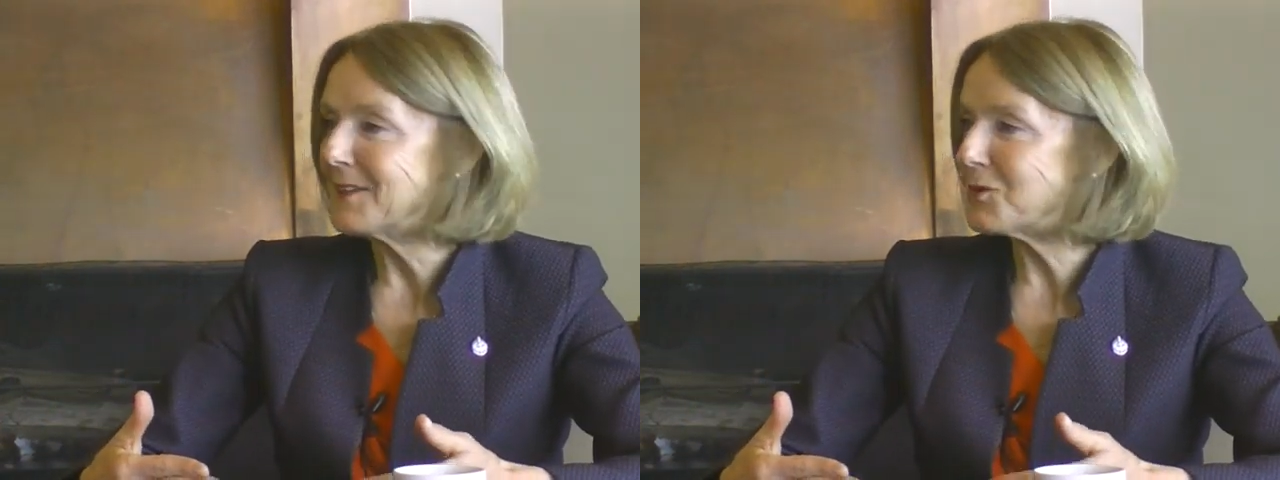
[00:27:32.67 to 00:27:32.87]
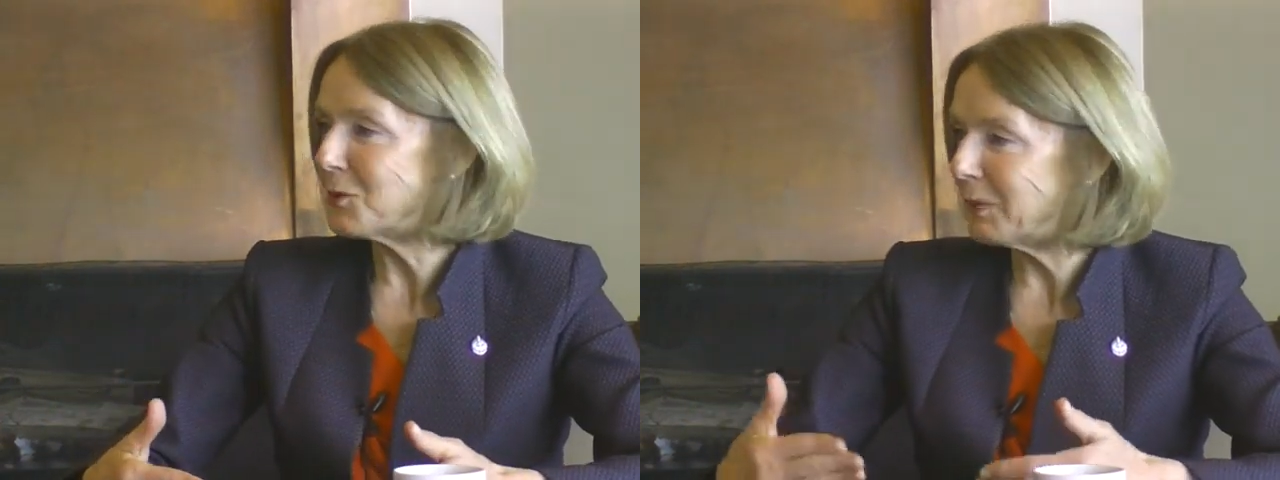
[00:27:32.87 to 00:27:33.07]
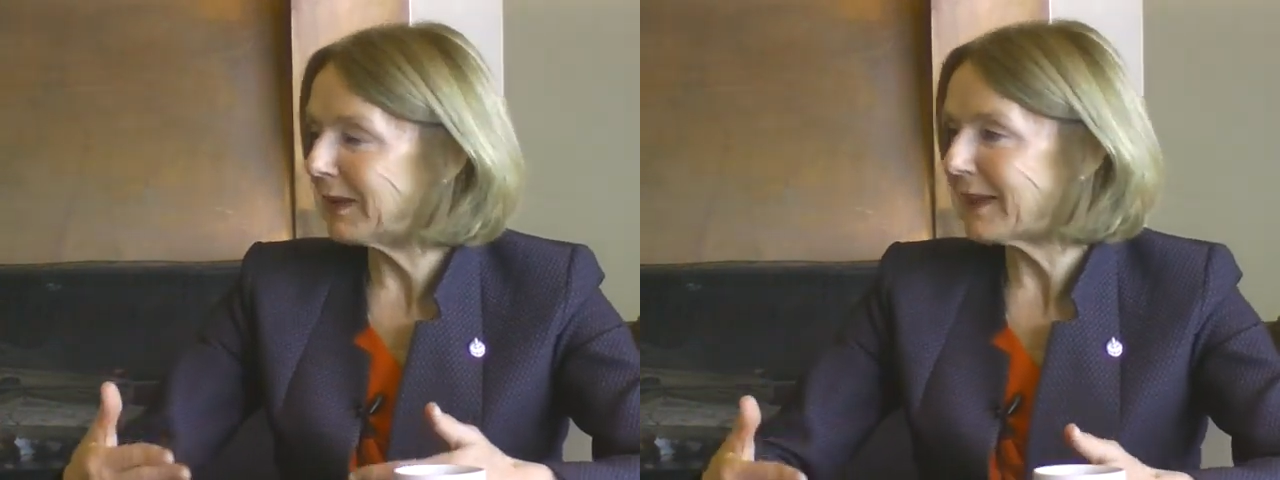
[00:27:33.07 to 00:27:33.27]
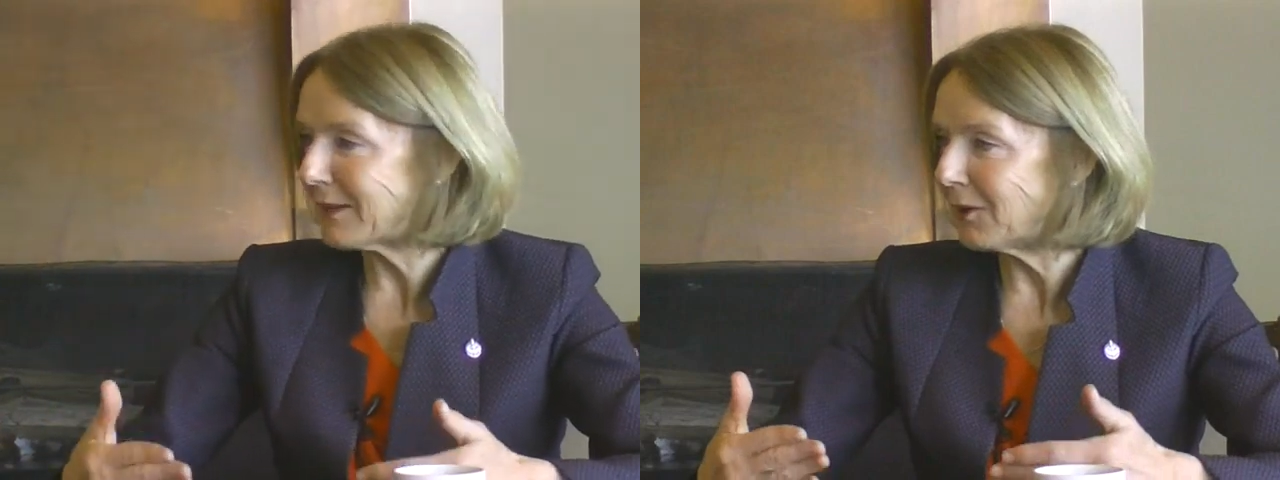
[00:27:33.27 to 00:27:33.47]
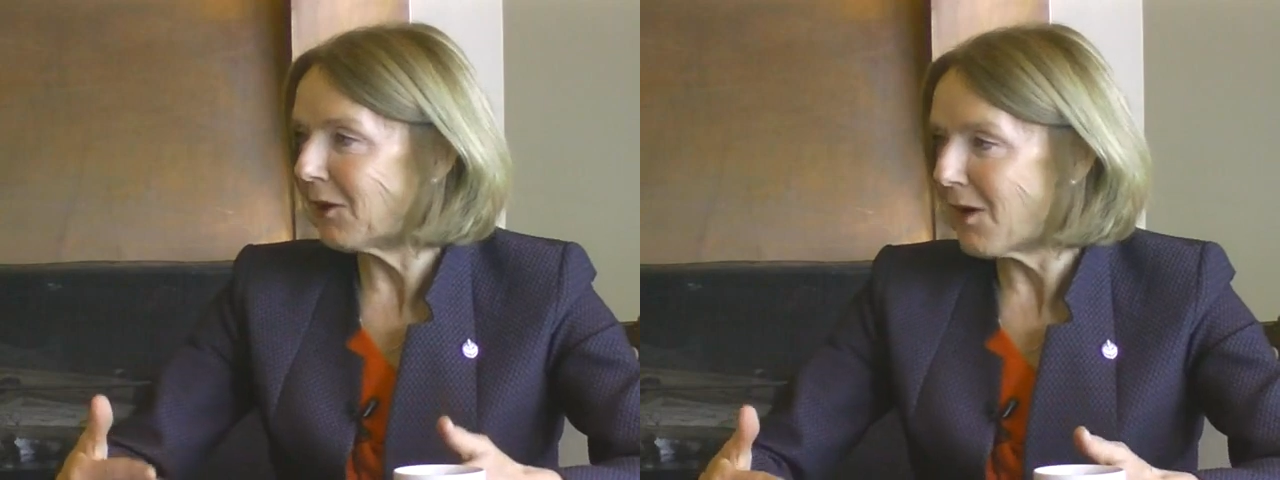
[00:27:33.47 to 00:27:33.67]
to mm -hmm.
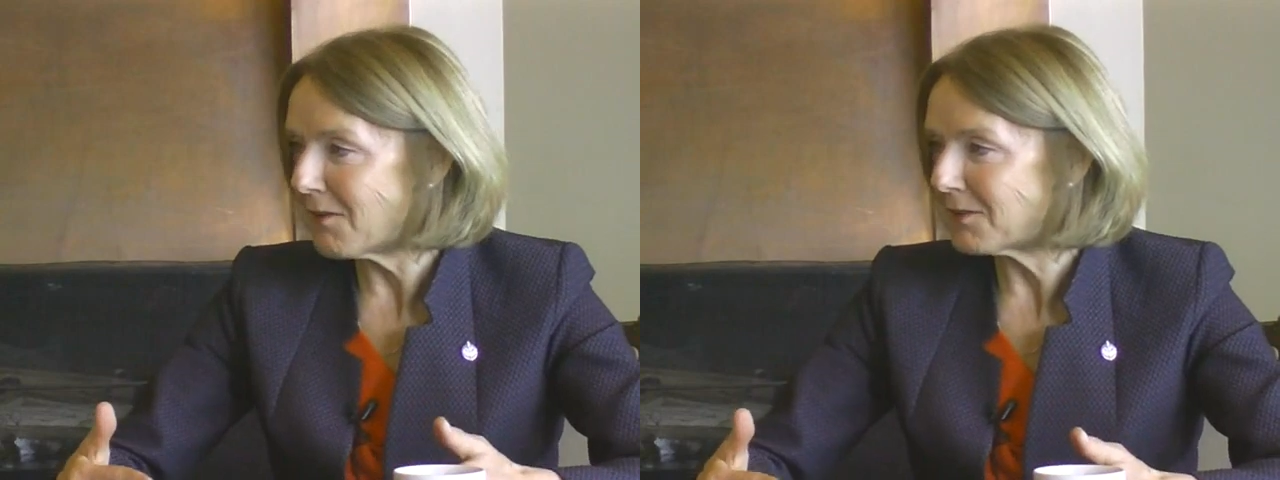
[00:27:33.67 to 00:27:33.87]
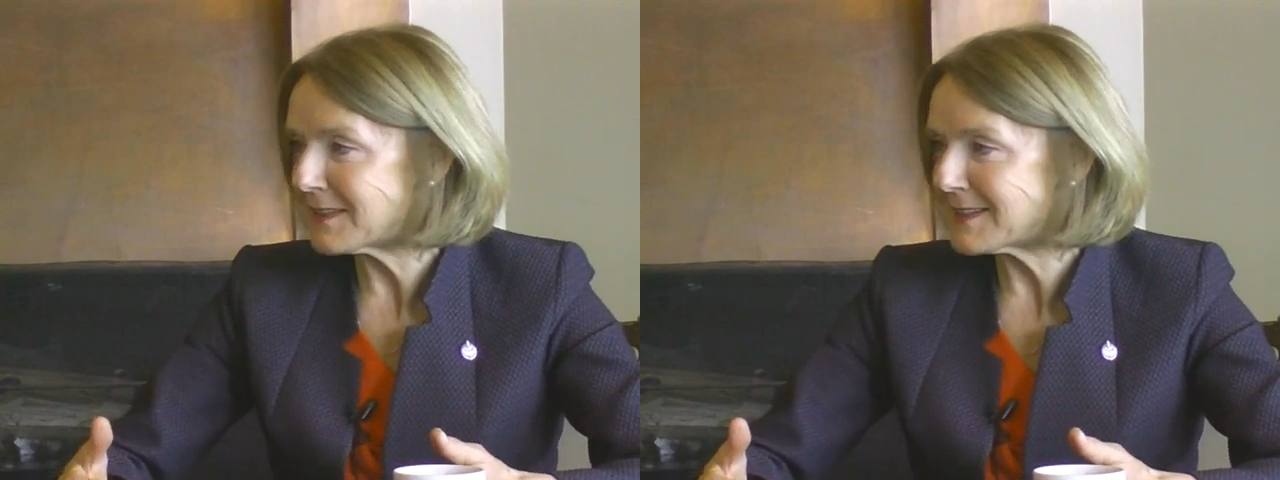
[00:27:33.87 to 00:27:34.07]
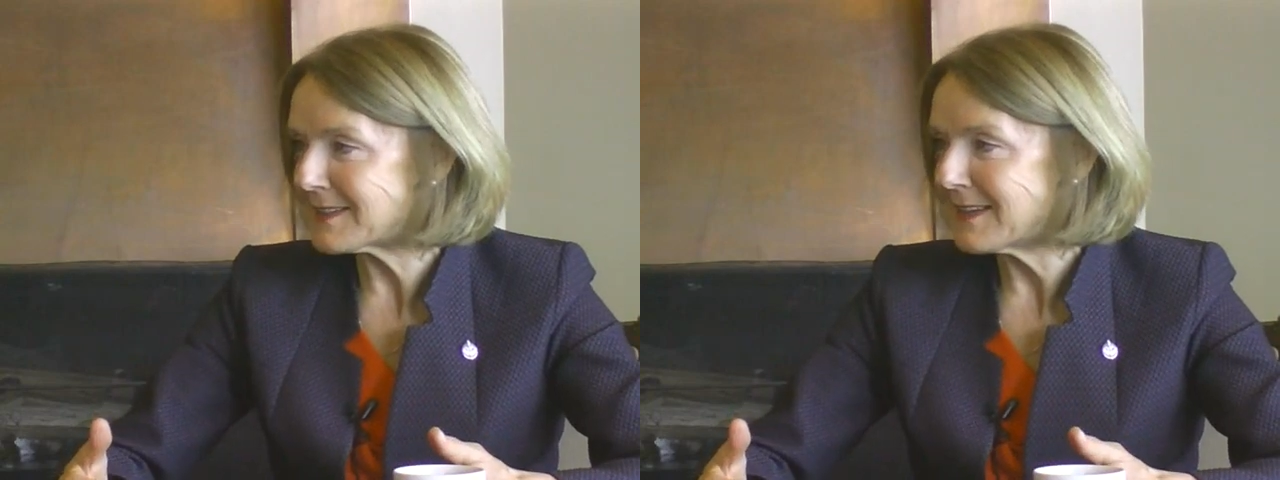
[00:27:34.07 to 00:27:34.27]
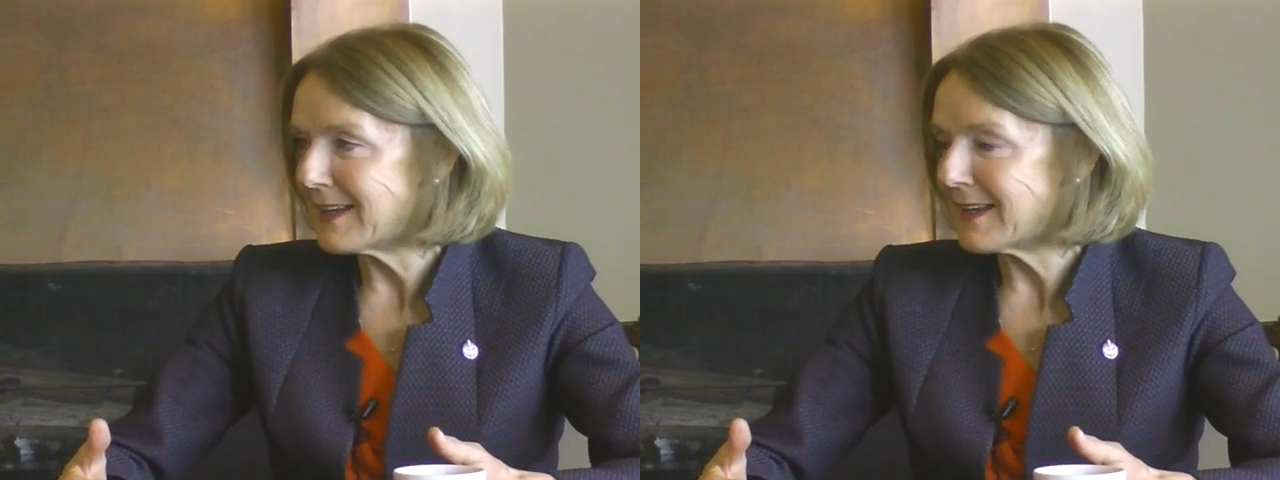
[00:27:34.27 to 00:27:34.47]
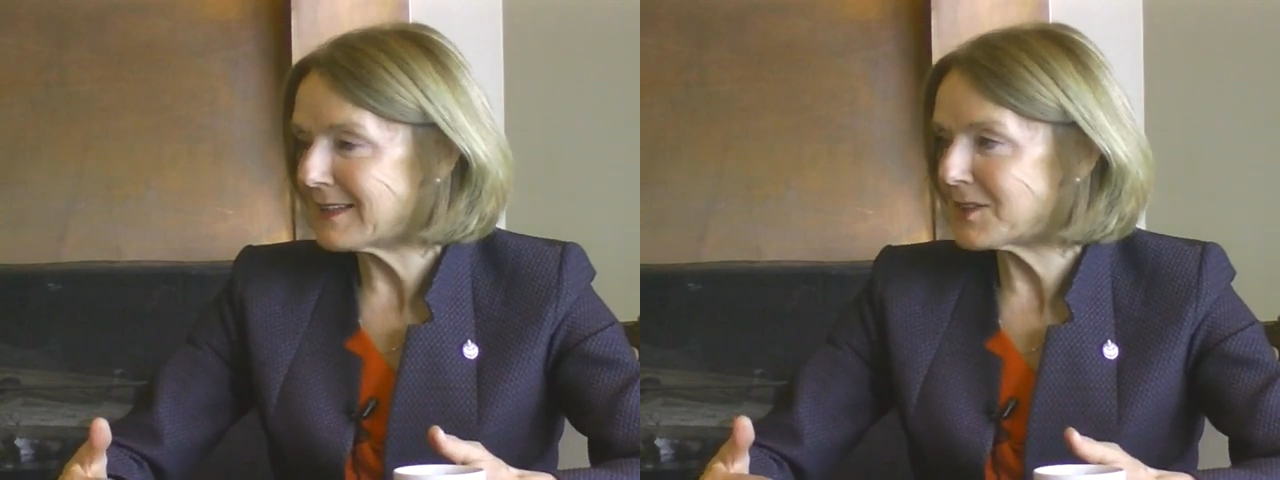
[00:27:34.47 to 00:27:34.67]
political office. Mm -hmm.